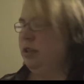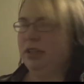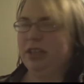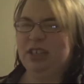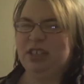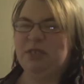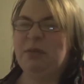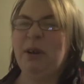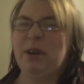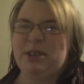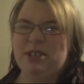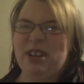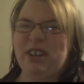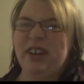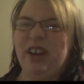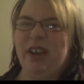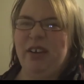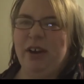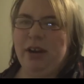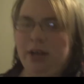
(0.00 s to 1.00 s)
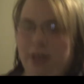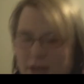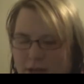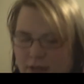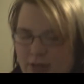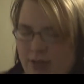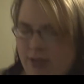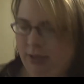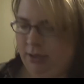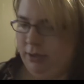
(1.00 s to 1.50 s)
Because tomorrow's Sunday, right?
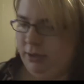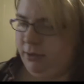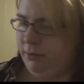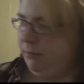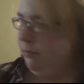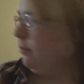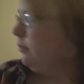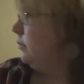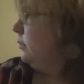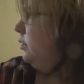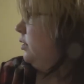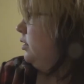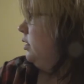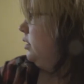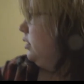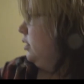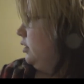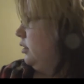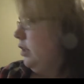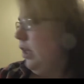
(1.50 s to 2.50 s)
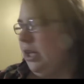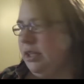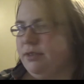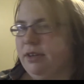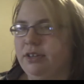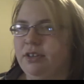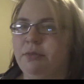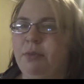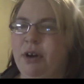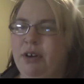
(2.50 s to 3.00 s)
Yeah, that's
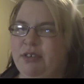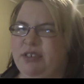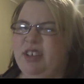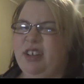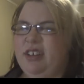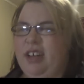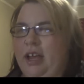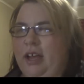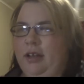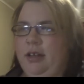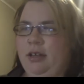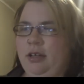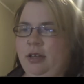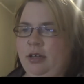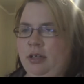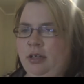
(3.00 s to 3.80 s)
right. Tomorrow's Sunday.